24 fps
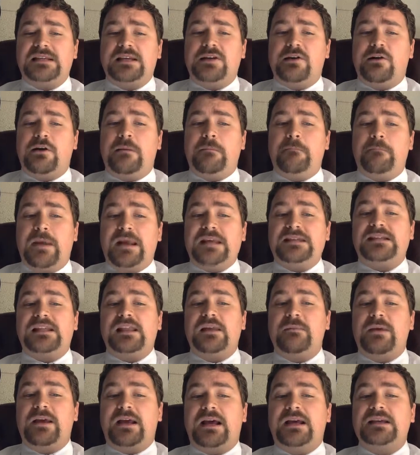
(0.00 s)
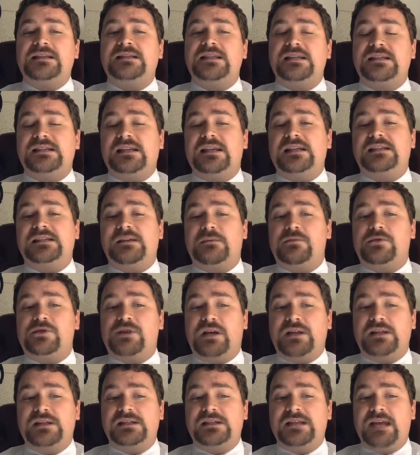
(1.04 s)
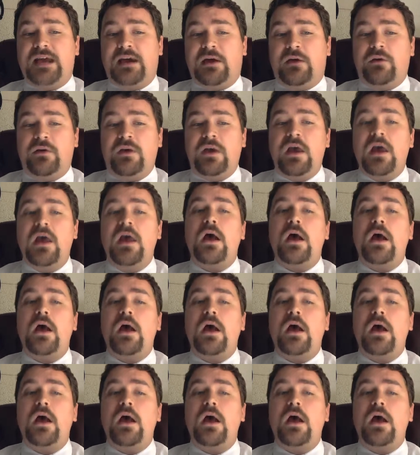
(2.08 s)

in Europe basically because the system shuts down.